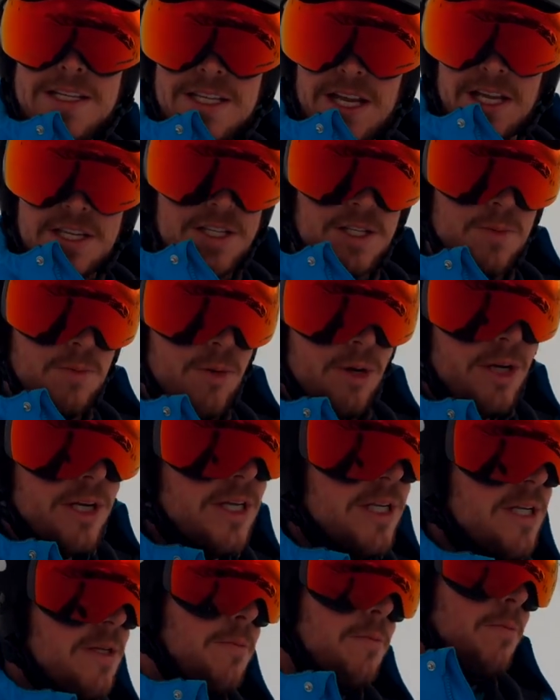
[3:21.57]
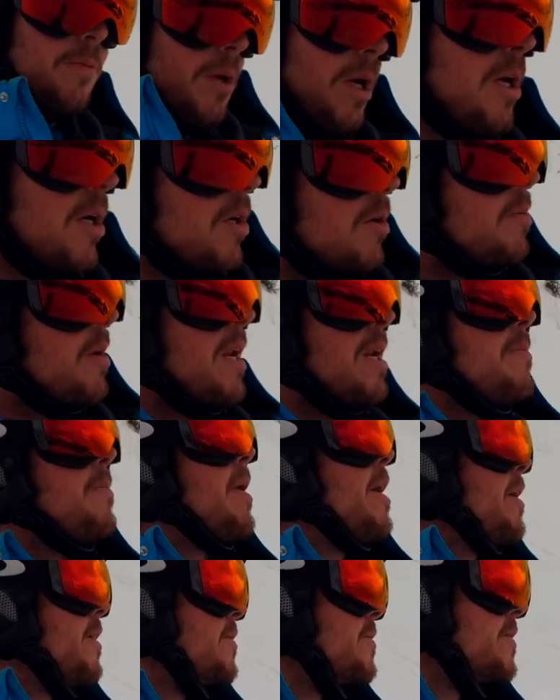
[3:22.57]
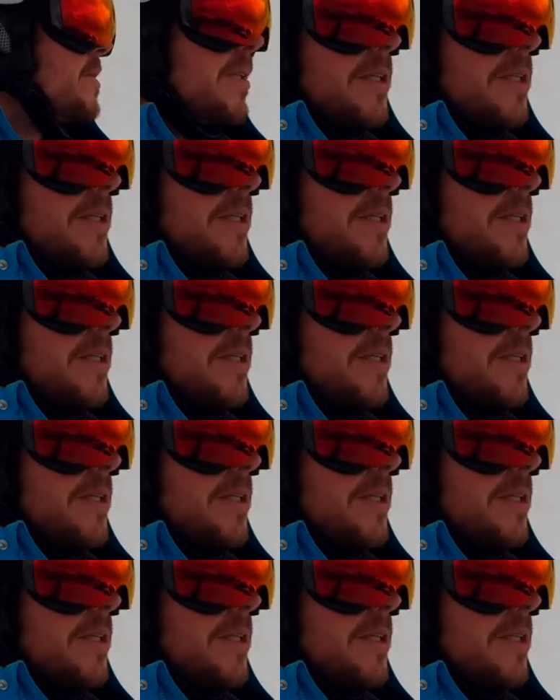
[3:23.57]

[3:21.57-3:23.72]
Test is pretty, could be any better.